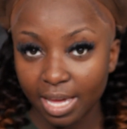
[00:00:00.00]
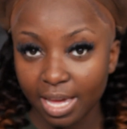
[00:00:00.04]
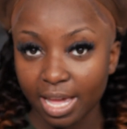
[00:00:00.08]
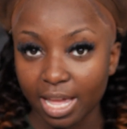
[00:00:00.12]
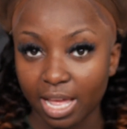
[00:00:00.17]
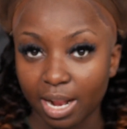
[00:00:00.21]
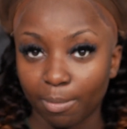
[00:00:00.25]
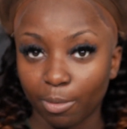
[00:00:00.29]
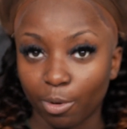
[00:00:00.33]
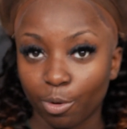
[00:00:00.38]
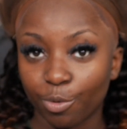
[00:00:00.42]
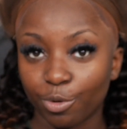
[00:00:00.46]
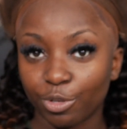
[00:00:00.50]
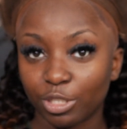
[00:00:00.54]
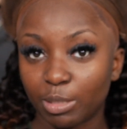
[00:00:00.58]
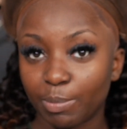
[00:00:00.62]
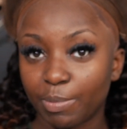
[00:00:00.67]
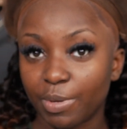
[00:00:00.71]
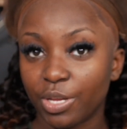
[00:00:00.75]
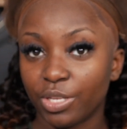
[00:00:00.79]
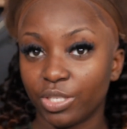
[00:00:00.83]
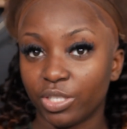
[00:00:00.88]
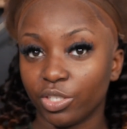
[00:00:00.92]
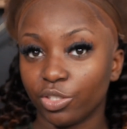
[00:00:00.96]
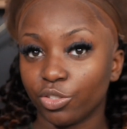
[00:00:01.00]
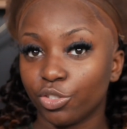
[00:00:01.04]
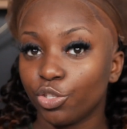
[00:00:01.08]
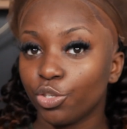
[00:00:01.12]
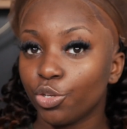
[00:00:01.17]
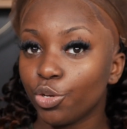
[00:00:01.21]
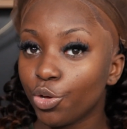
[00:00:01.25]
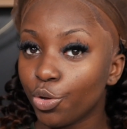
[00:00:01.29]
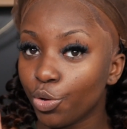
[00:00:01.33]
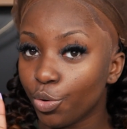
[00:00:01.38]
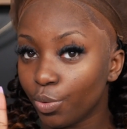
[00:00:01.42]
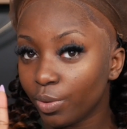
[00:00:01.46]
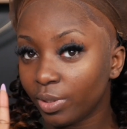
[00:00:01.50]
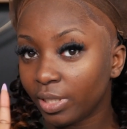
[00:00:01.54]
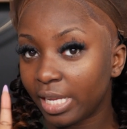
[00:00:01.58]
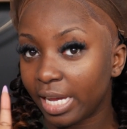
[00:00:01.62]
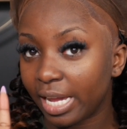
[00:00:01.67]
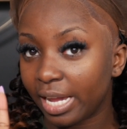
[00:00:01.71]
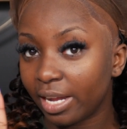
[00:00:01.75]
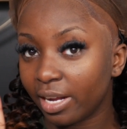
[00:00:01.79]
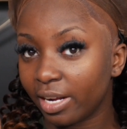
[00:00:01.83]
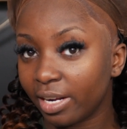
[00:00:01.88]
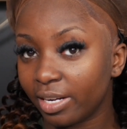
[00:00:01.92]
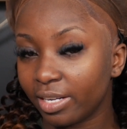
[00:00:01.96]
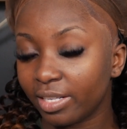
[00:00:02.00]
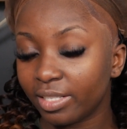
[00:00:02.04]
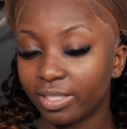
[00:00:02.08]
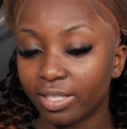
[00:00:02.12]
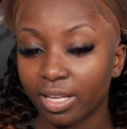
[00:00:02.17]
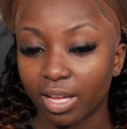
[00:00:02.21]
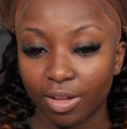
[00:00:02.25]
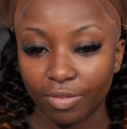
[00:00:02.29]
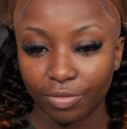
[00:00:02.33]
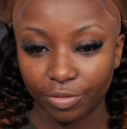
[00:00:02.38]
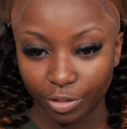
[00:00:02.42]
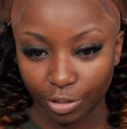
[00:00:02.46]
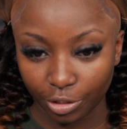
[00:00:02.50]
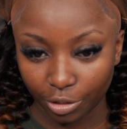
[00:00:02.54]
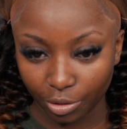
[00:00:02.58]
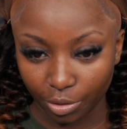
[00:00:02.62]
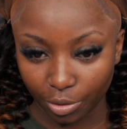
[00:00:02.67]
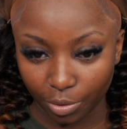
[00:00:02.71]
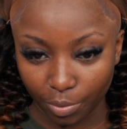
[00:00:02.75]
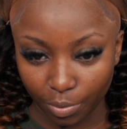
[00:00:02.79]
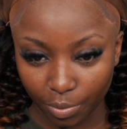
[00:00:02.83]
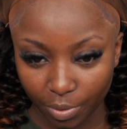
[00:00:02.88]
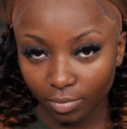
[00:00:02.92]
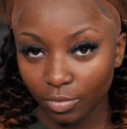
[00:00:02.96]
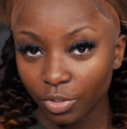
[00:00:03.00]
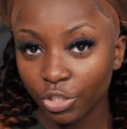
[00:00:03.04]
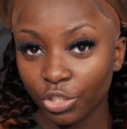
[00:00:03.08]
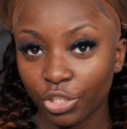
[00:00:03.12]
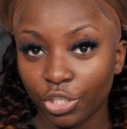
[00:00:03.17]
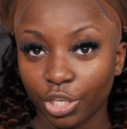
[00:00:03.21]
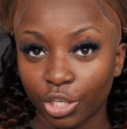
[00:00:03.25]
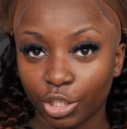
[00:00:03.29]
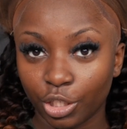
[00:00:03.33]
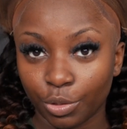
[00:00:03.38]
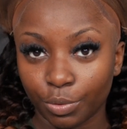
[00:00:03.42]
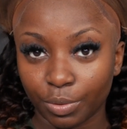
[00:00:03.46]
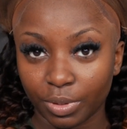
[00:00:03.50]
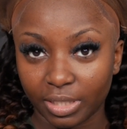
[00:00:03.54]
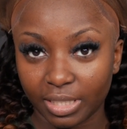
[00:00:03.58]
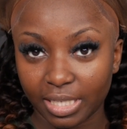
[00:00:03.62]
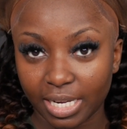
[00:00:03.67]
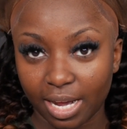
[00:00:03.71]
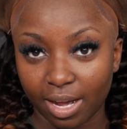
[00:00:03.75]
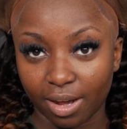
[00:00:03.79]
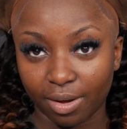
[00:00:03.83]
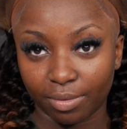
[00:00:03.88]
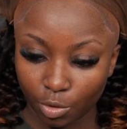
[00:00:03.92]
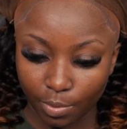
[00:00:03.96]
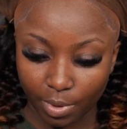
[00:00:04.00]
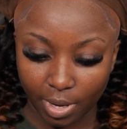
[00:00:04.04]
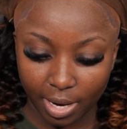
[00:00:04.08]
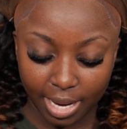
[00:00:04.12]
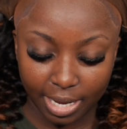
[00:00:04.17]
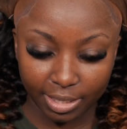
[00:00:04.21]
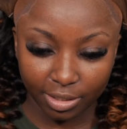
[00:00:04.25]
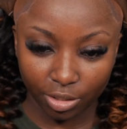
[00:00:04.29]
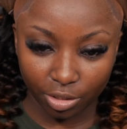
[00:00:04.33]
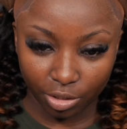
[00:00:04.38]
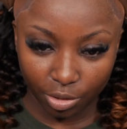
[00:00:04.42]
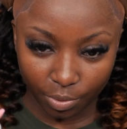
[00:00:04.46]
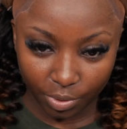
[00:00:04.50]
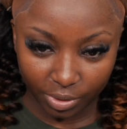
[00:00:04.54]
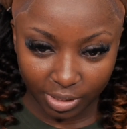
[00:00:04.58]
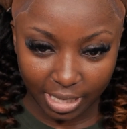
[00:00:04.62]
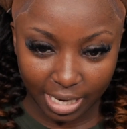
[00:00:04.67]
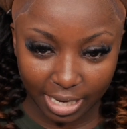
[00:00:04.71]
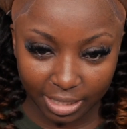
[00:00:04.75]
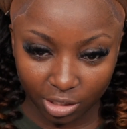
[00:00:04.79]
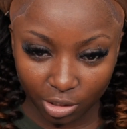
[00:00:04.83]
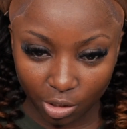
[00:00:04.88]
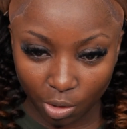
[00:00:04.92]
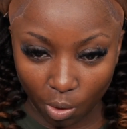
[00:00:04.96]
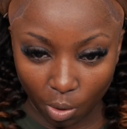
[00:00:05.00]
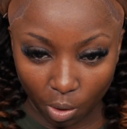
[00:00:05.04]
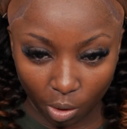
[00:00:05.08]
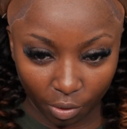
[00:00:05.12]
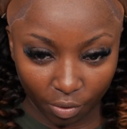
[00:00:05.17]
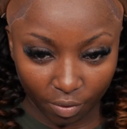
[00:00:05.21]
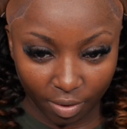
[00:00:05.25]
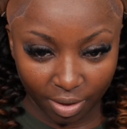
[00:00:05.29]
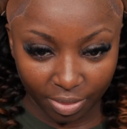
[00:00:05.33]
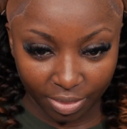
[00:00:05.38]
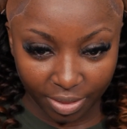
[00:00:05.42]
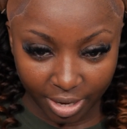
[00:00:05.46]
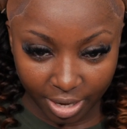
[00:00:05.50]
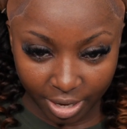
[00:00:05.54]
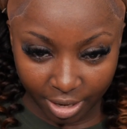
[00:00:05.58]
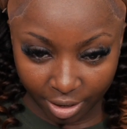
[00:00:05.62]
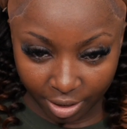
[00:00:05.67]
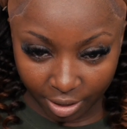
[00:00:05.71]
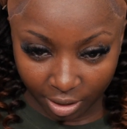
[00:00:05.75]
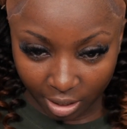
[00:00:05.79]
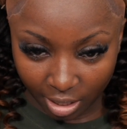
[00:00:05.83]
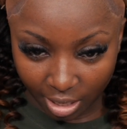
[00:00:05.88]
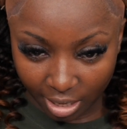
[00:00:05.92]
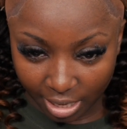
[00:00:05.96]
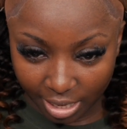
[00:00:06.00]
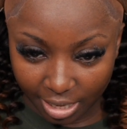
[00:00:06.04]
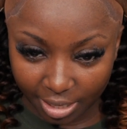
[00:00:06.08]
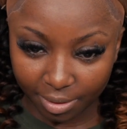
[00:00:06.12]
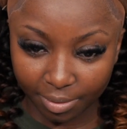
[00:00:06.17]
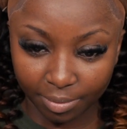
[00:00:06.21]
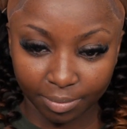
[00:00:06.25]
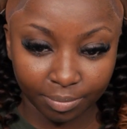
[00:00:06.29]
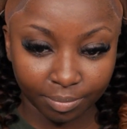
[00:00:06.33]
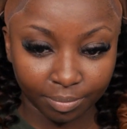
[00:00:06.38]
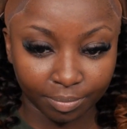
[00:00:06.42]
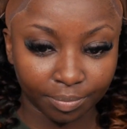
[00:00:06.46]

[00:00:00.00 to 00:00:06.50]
And I'm going to be using two layers of glue to glue it down. So what I like to do is I like to go all around the hairline.